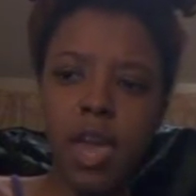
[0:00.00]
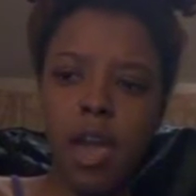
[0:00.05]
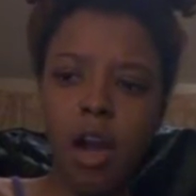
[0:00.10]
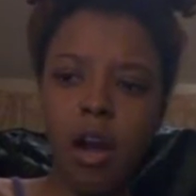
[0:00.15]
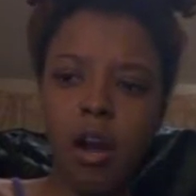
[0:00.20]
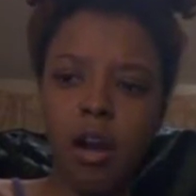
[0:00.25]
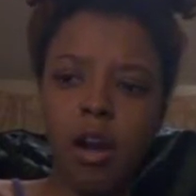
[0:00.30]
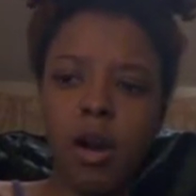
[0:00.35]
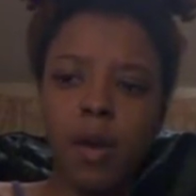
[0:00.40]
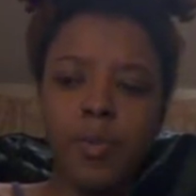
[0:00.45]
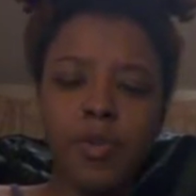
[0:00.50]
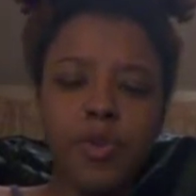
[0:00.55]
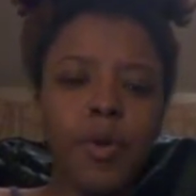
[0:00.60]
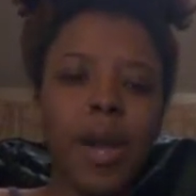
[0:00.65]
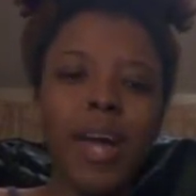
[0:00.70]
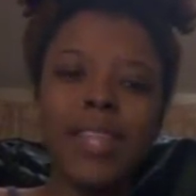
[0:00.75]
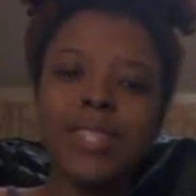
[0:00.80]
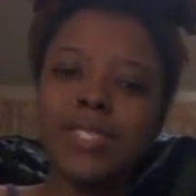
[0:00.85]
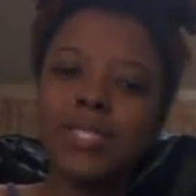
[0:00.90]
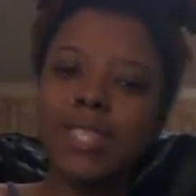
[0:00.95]
You
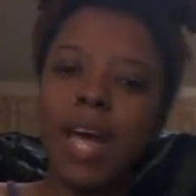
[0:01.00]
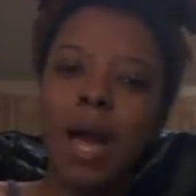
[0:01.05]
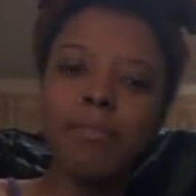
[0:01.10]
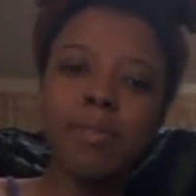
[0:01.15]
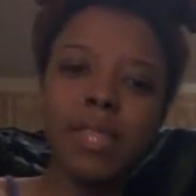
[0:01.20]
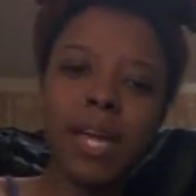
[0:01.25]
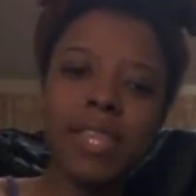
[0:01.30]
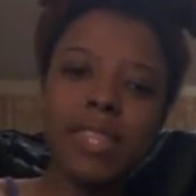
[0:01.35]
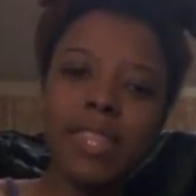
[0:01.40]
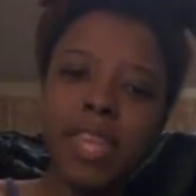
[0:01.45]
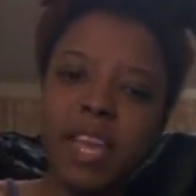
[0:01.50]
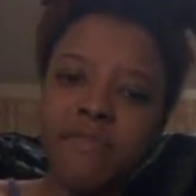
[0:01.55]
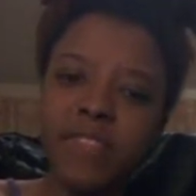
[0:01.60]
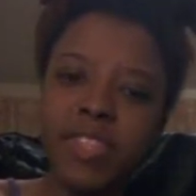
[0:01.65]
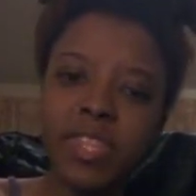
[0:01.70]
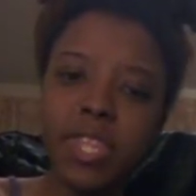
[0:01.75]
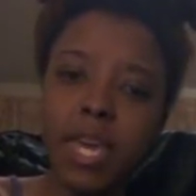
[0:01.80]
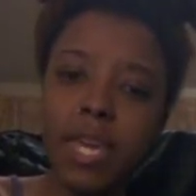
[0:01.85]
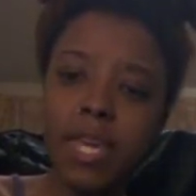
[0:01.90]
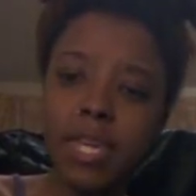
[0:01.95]
gotta stop letting
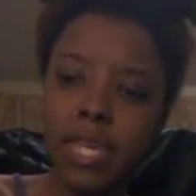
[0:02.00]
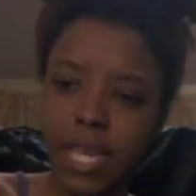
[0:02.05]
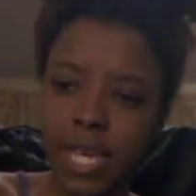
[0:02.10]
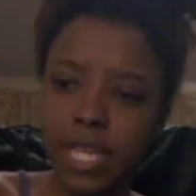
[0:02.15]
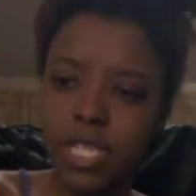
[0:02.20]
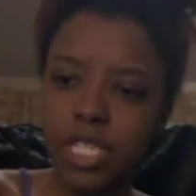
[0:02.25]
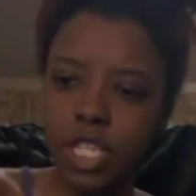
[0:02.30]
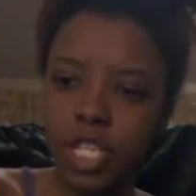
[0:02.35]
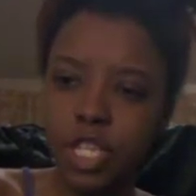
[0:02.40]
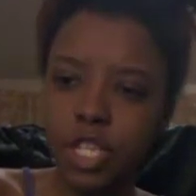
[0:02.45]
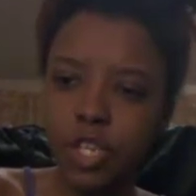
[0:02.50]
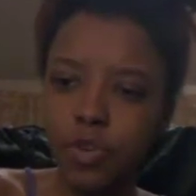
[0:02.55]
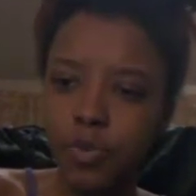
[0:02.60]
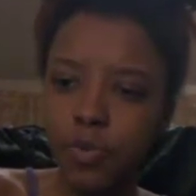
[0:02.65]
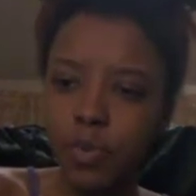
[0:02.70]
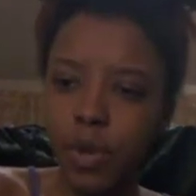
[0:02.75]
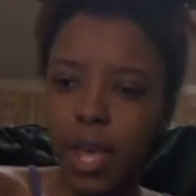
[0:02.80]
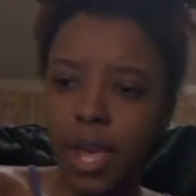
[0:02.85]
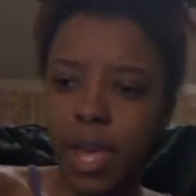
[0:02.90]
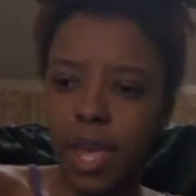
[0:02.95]
everything get to you.